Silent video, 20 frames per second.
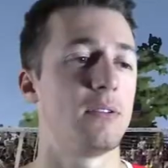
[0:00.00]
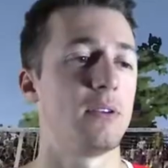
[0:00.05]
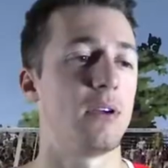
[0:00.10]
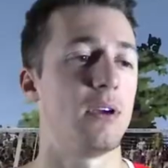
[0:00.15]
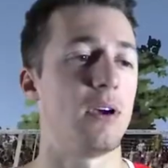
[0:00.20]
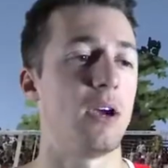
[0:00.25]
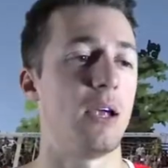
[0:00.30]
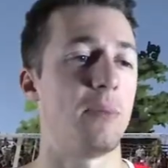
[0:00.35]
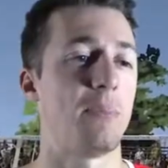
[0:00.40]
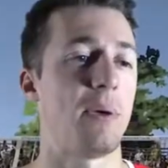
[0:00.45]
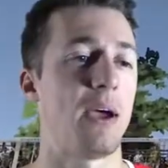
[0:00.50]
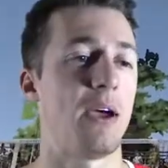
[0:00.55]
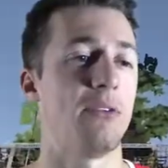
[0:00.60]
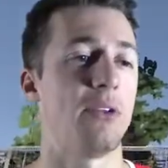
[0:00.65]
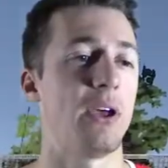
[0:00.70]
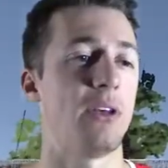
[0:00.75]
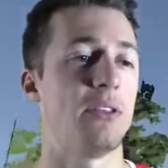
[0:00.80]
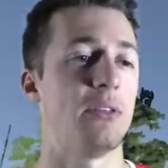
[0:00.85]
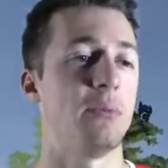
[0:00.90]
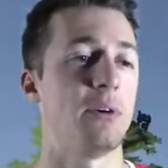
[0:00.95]
All right, pound
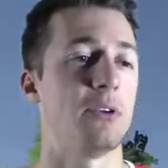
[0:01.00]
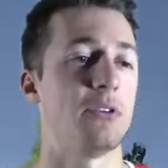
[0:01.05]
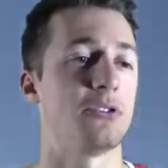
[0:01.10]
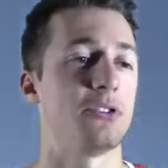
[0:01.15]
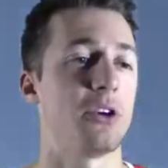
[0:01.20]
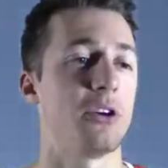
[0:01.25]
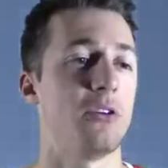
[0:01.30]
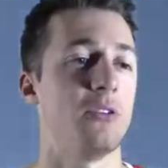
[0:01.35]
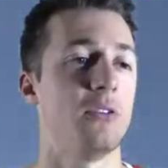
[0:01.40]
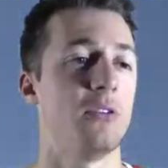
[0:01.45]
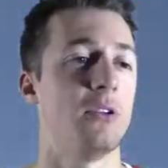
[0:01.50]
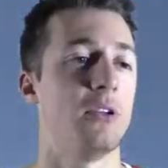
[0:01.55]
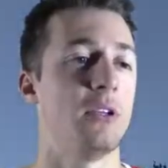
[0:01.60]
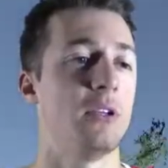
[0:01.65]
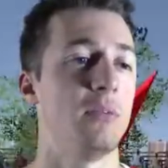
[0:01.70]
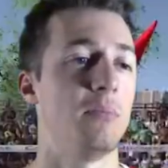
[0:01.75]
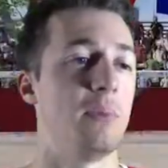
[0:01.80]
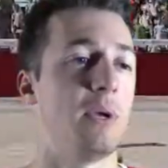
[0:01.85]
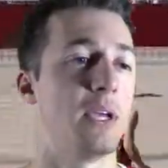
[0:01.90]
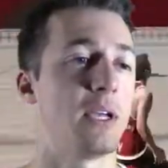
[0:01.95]
down the middle, Joe.
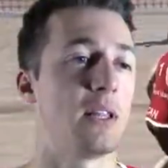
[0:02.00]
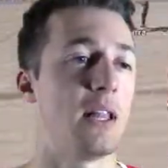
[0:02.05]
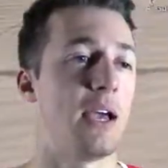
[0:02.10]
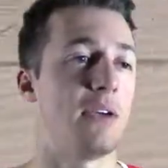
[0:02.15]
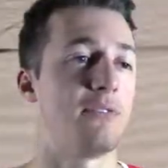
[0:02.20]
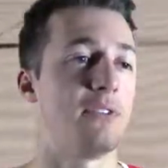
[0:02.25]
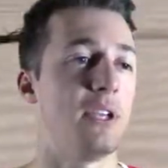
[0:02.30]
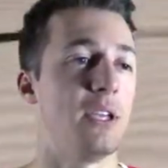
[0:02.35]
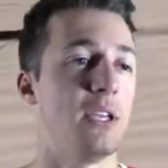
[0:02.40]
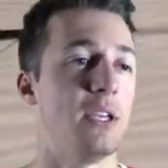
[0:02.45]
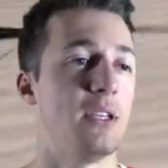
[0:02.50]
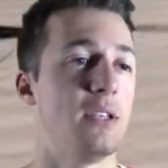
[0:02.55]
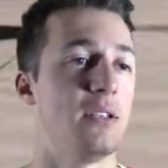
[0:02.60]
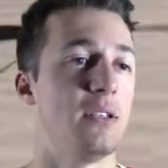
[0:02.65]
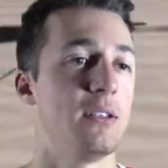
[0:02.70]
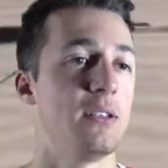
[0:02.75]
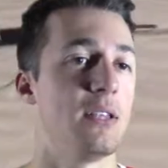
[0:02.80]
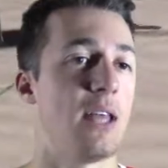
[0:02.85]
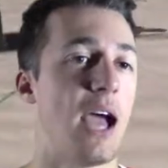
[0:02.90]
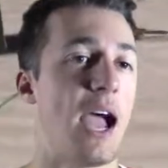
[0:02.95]
Big lefty.
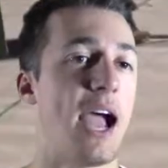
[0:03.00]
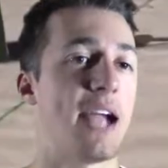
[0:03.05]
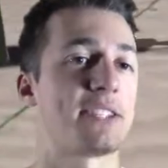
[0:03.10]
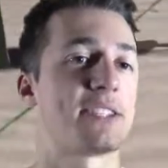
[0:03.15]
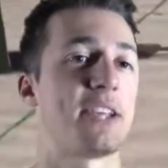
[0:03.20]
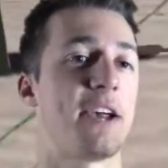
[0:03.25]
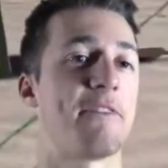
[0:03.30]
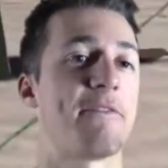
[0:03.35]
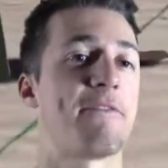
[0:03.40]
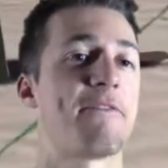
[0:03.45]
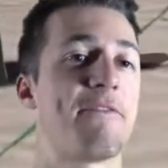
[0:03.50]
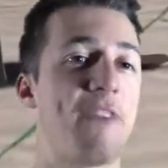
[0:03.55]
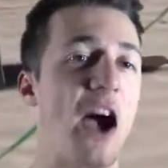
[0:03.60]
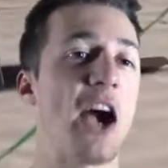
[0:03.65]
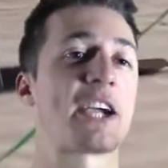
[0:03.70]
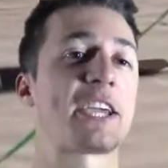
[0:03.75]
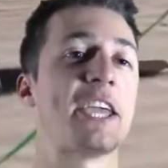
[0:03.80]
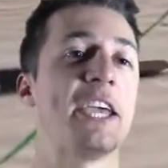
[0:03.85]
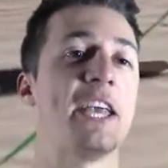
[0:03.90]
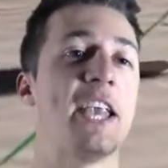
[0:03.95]
That's a
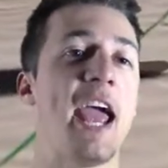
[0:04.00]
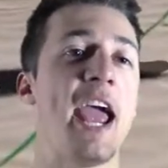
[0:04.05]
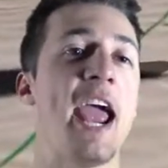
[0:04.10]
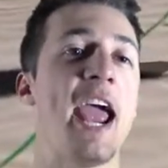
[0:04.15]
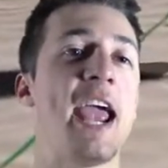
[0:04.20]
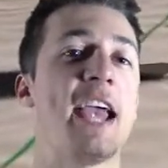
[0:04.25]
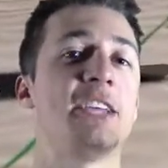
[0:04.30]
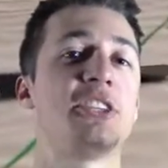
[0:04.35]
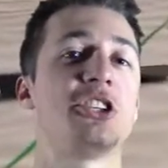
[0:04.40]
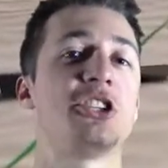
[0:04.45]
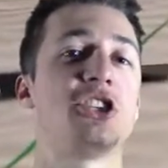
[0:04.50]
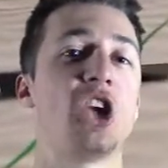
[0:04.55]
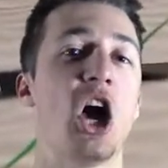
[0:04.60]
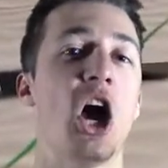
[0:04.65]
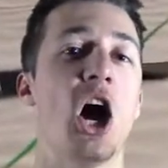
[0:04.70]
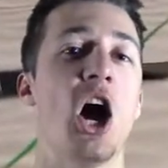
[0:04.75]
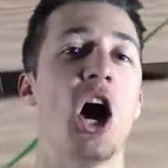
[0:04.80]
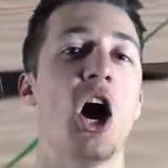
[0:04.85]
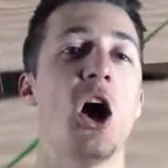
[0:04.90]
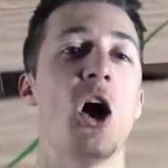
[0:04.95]
f***ing ace,
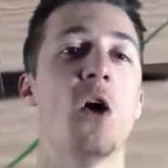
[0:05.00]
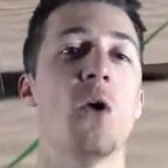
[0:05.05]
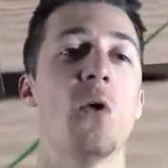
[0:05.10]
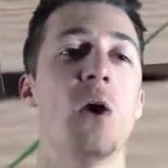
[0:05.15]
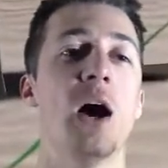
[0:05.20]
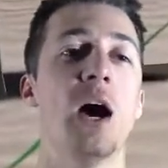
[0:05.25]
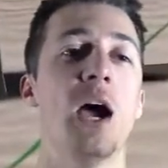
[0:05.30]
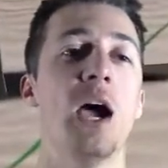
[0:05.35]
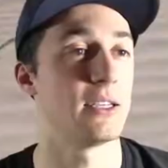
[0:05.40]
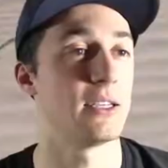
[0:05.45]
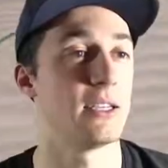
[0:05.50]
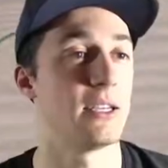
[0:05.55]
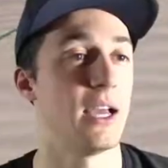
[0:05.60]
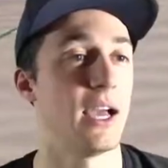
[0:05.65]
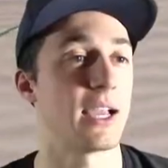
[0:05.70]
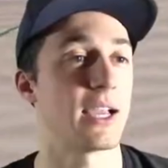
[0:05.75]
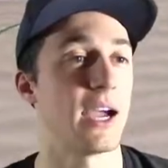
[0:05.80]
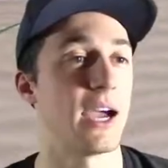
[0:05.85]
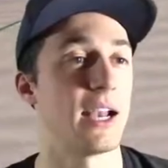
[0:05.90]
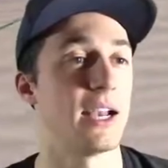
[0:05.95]
Joe.
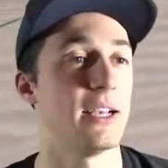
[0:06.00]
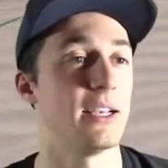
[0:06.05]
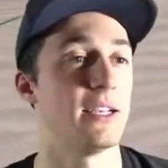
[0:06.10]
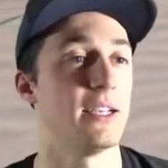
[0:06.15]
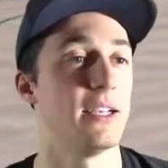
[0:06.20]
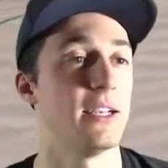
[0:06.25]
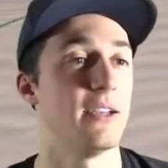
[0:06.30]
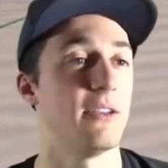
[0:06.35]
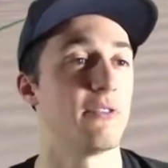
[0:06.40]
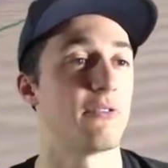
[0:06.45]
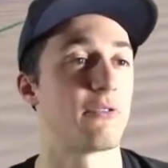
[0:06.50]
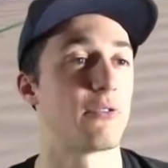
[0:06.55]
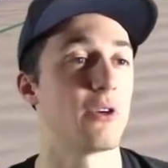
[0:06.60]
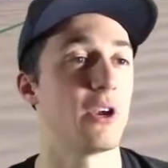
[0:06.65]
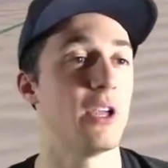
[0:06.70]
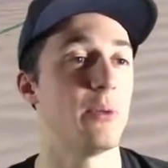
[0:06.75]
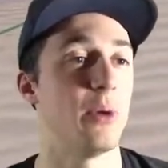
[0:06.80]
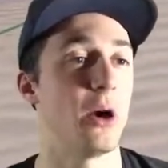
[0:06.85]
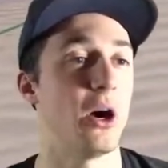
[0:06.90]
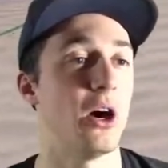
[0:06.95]
I got it.
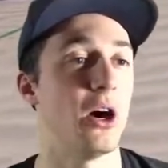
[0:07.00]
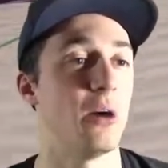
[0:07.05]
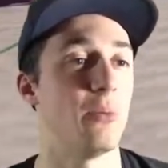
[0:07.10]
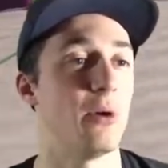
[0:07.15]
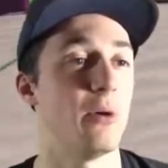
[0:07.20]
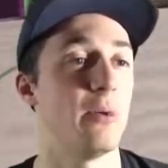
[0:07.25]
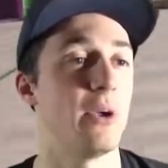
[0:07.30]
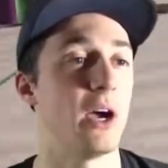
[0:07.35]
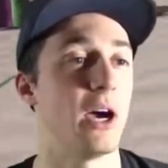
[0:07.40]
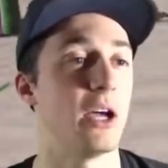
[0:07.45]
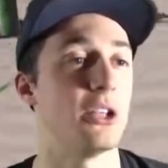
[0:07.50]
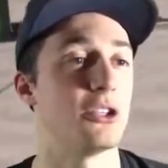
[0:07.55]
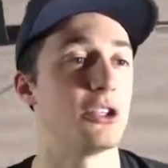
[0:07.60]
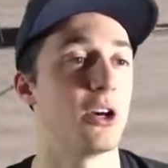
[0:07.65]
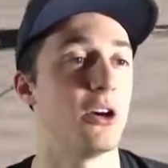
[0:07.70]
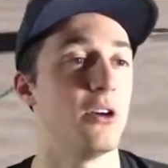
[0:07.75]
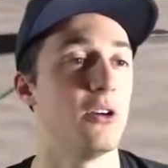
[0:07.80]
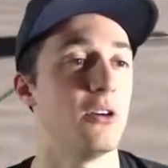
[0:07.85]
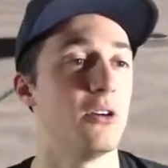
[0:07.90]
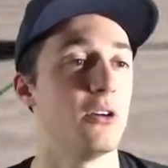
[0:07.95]
Free ball. Put me on,
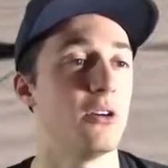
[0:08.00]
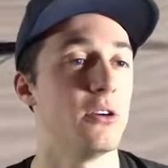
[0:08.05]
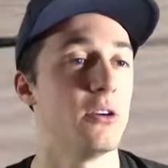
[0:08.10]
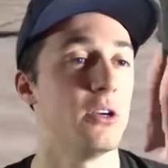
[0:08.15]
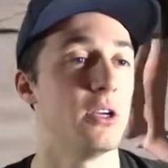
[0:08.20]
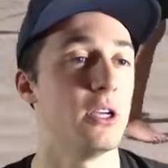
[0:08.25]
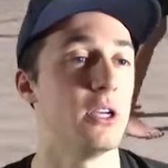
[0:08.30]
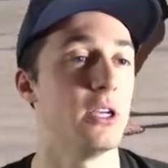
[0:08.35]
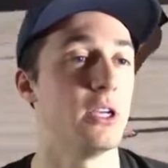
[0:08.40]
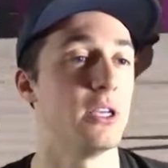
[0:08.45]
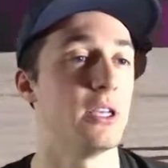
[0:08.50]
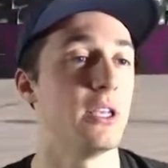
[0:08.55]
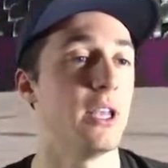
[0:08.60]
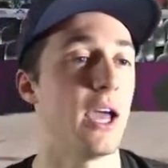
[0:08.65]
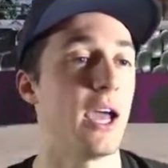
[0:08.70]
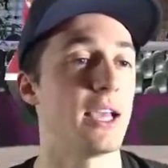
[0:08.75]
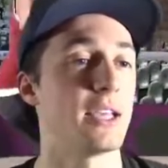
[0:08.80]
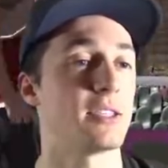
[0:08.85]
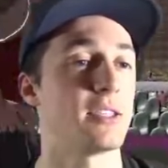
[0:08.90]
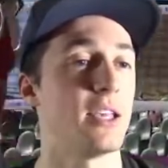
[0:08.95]
Joe.
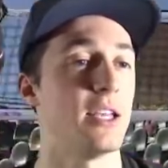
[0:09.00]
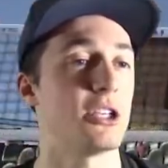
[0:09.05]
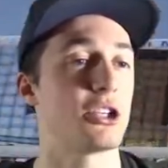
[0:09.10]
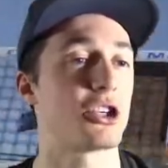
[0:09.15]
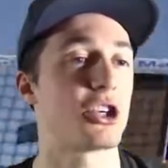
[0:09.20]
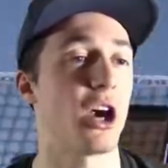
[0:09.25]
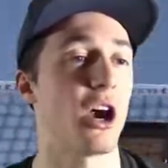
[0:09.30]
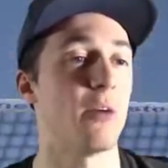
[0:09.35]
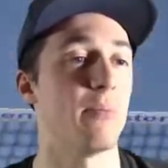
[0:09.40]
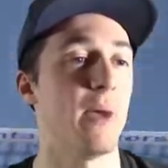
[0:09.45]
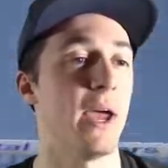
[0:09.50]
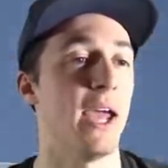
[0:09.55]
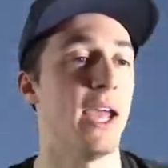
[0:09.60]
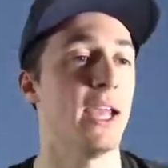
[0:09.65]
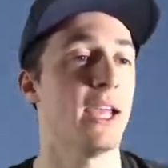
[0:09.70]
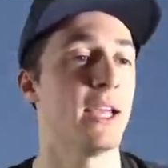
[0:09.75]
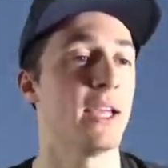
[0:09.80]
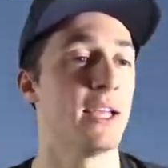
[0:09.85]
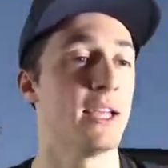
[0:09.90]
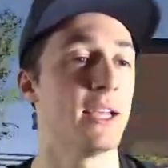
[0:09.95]
Nice. Hit it sharp, May.
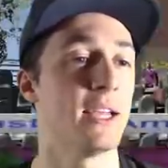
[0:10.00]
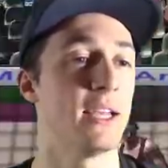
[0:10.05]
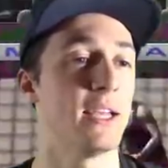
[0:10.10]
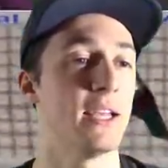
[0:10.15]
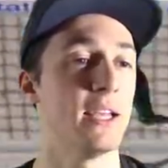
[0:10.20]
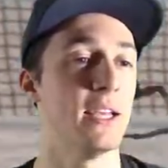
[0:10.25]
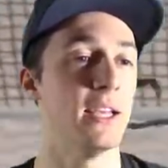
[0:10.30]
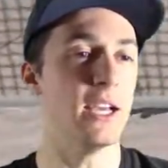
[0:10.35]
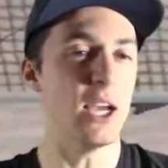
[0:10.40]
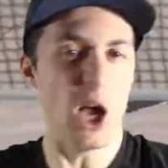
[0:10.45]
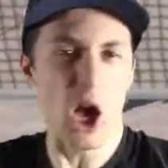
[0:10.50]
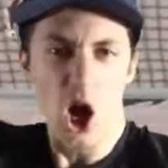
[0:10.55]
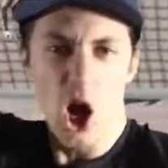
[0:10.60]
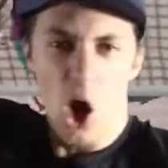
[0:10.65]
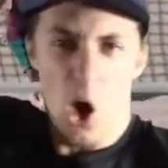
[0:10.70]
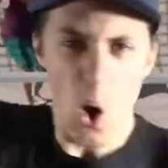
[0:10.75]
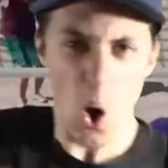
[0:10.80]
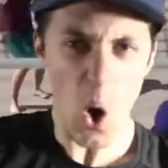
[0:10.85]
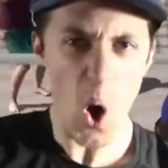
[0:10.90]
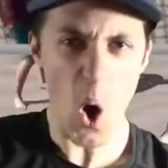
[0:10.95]

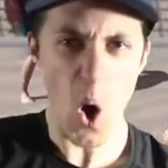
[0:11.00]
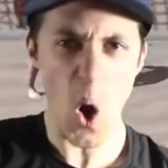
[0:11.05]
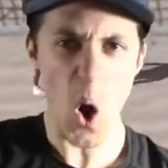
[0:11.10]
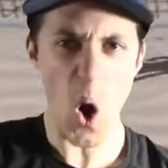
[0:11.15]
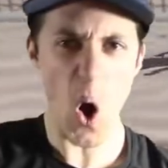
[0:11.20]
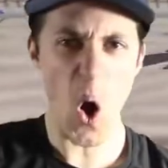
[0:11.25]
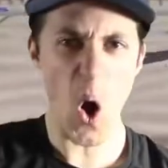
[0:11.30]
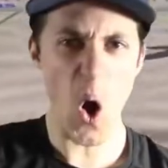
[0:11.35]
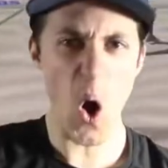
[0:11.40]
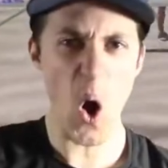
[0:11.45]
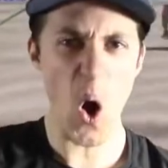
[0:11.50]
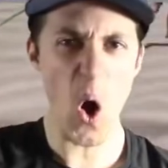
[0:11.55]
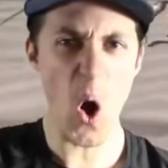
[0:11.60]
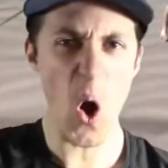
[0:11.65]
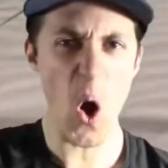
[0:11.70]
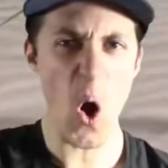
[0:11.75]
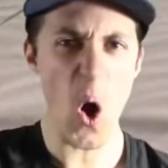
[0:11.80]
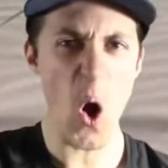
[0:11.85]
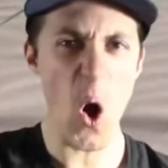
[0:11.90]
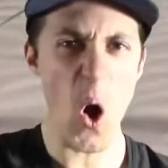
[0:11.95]

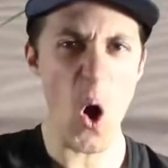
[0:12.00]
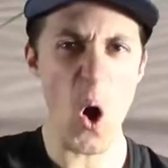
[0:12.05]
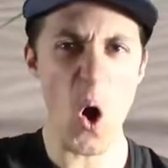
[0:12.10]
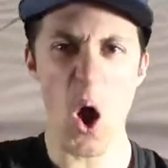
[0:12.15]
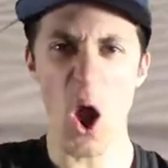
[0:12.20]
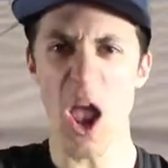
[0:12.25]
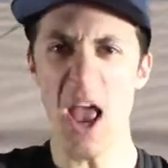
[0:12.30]
Oh!